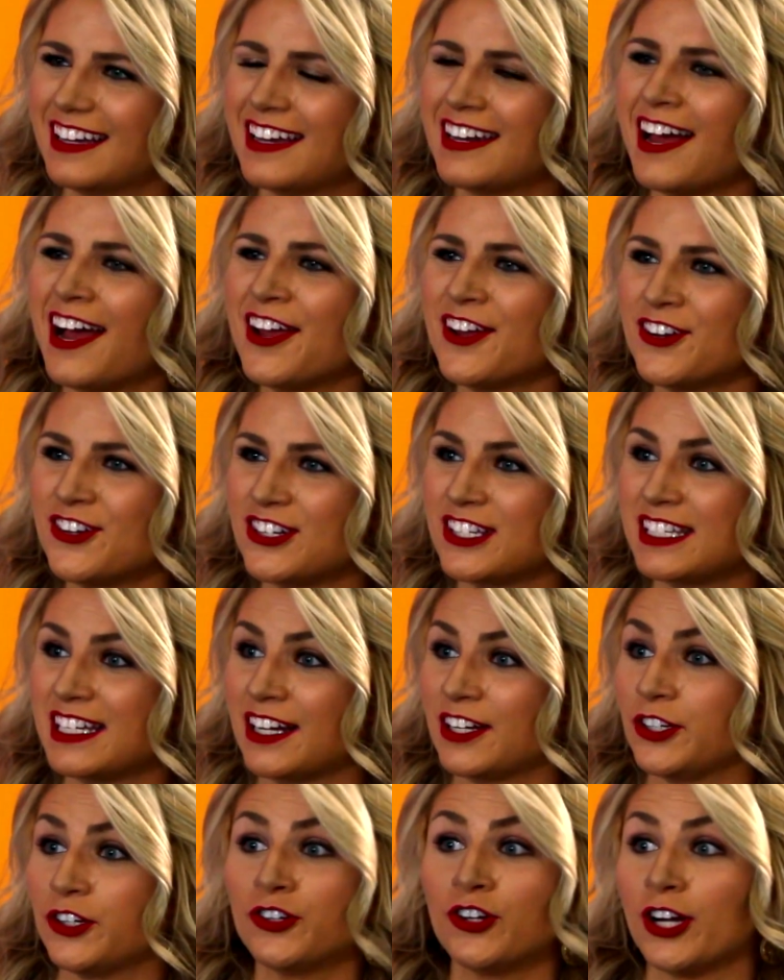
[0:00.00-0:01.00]
And I
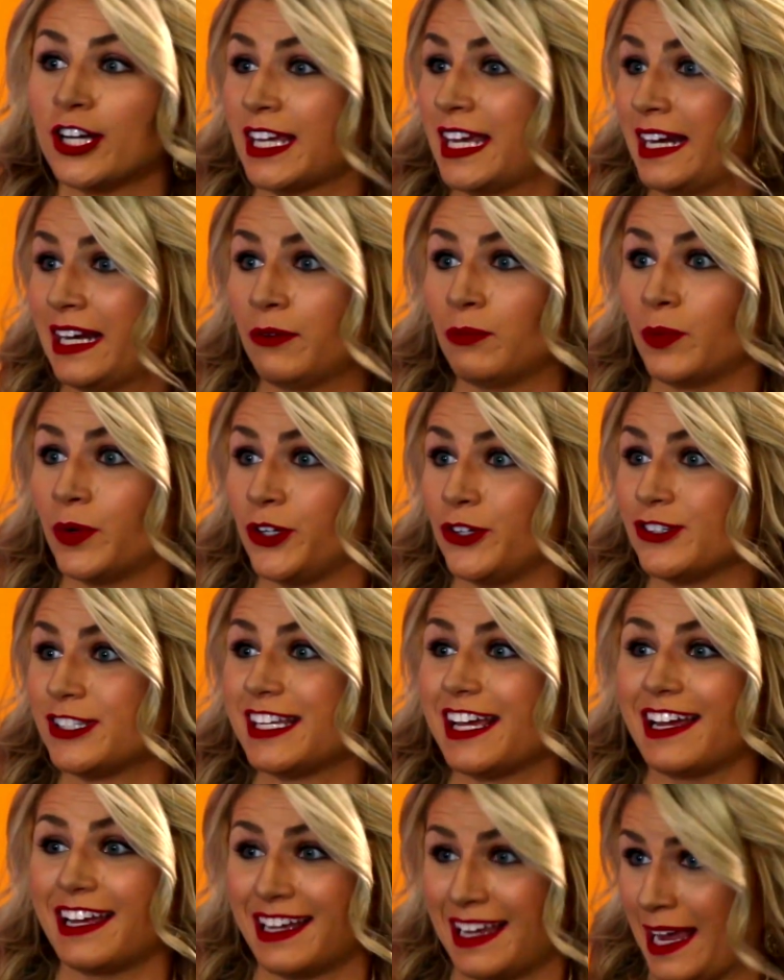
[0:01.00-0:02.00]
understand you're not kidding when you
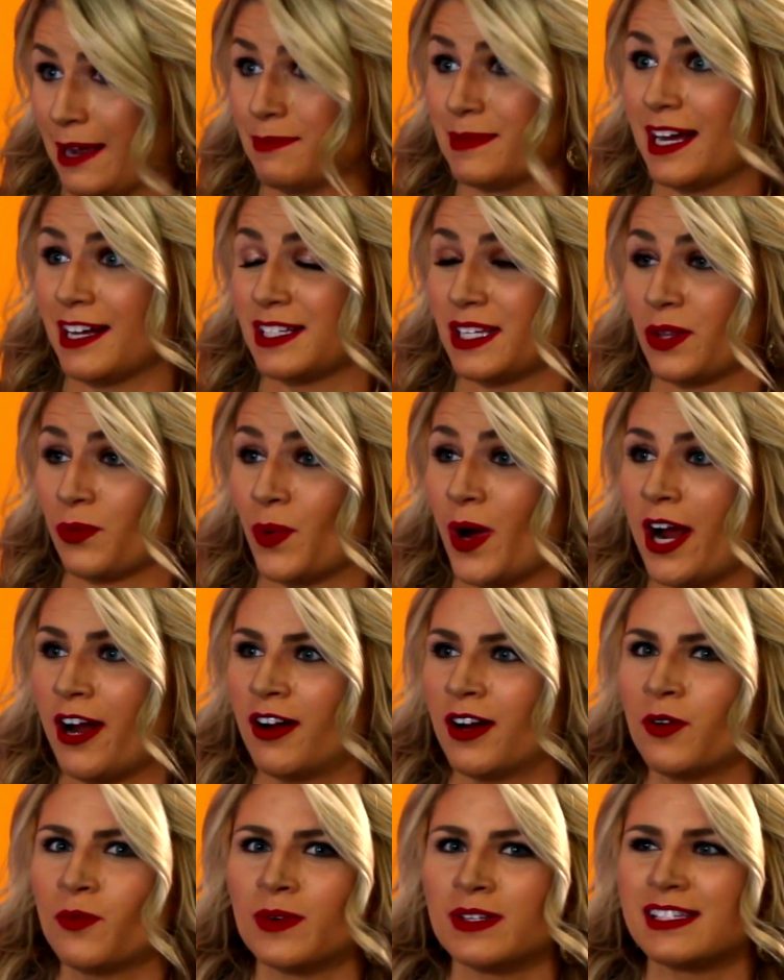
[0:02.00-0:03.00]
say it came down to the wire.
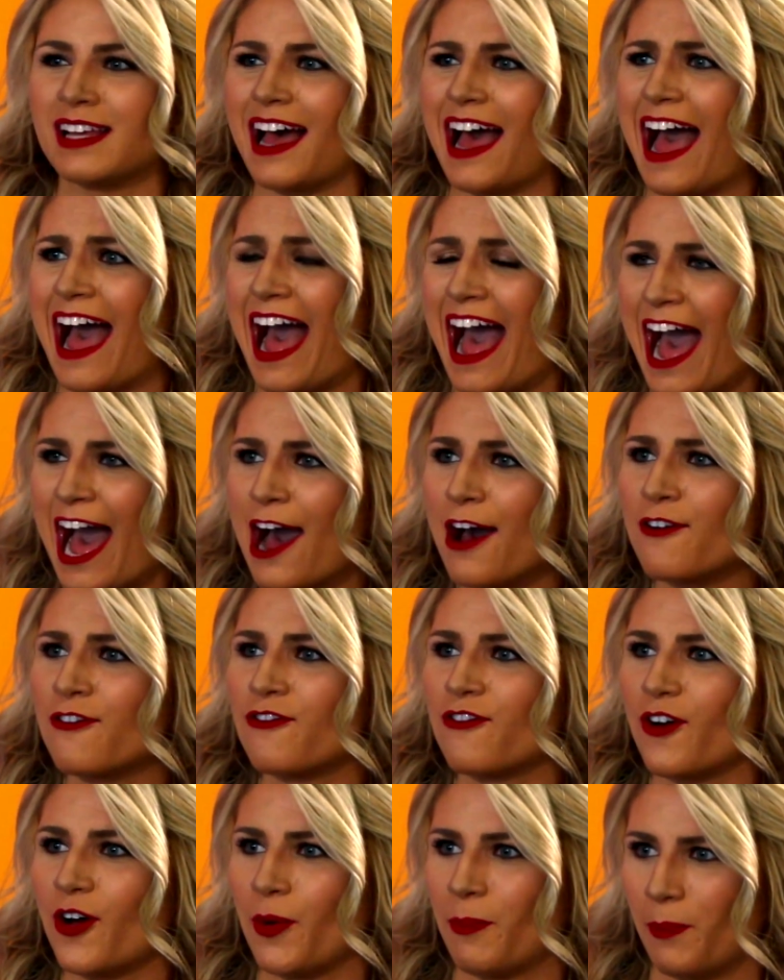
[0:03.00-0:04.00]
It was a half
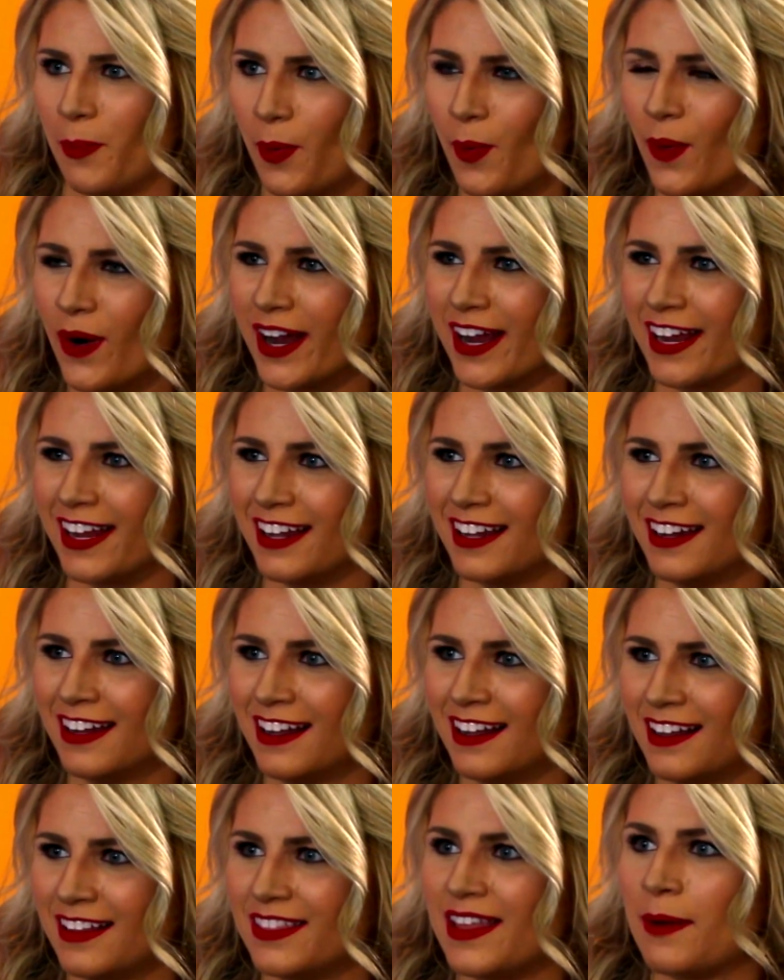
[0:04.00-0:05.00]
a point
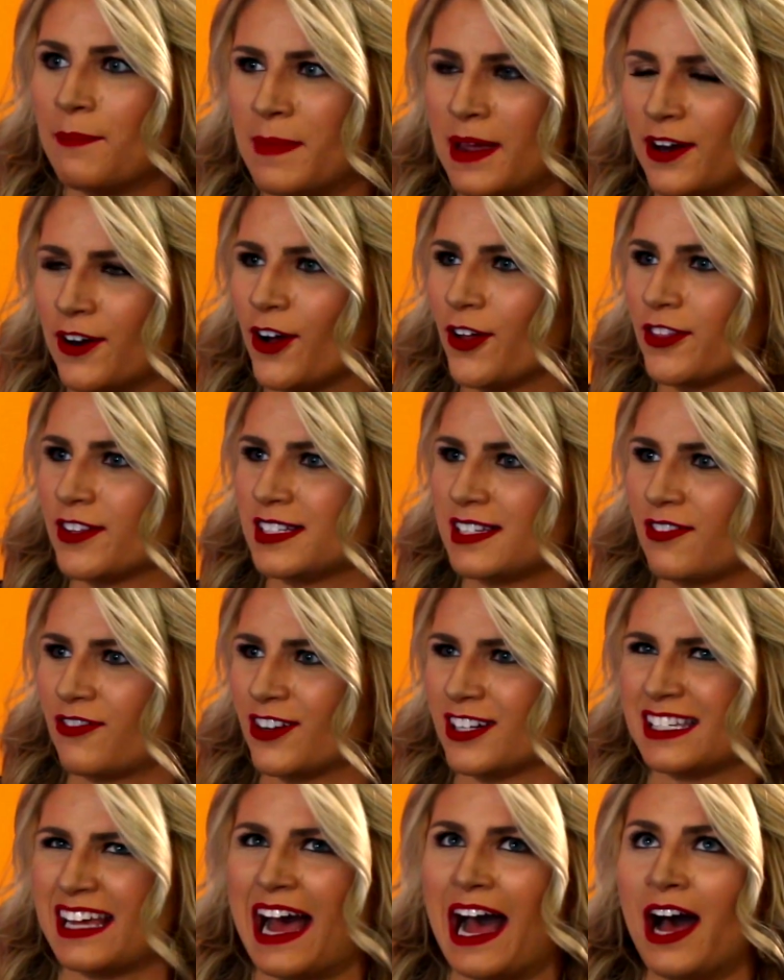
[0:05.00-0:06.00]
that made all the
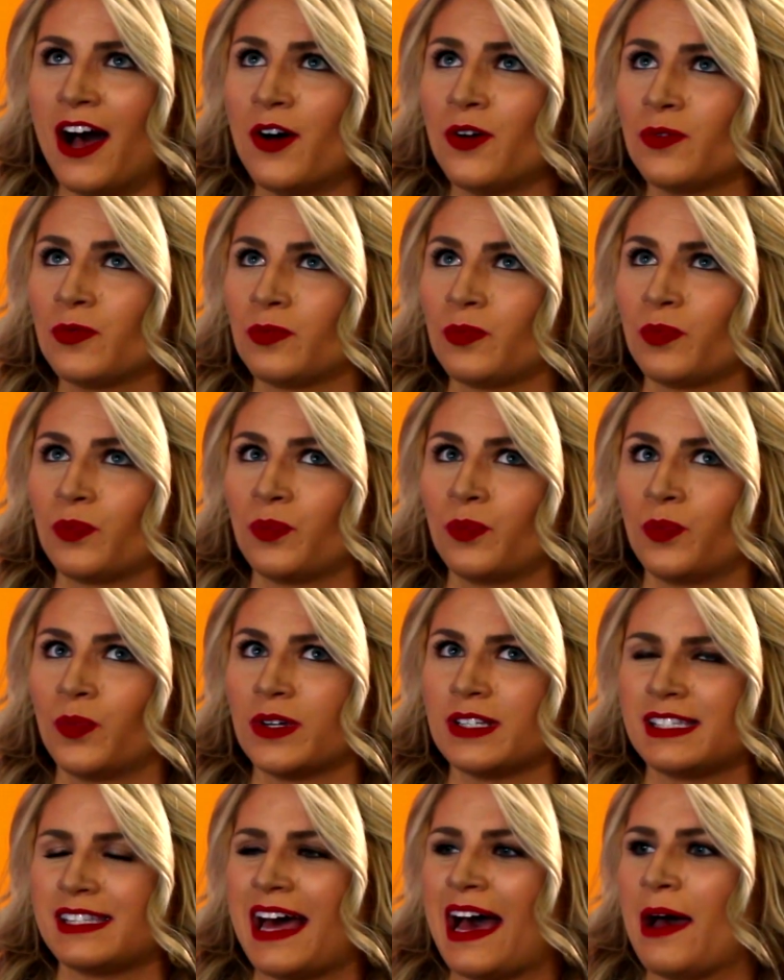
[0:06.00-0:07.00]
difference. How
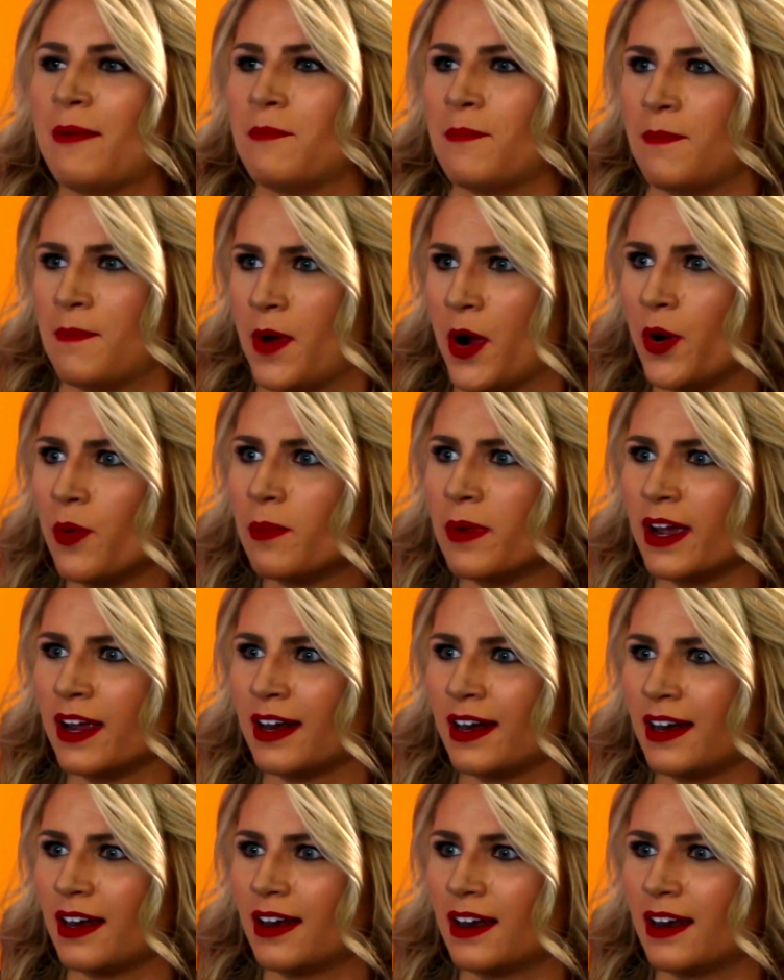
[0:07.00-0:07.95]
was that moment?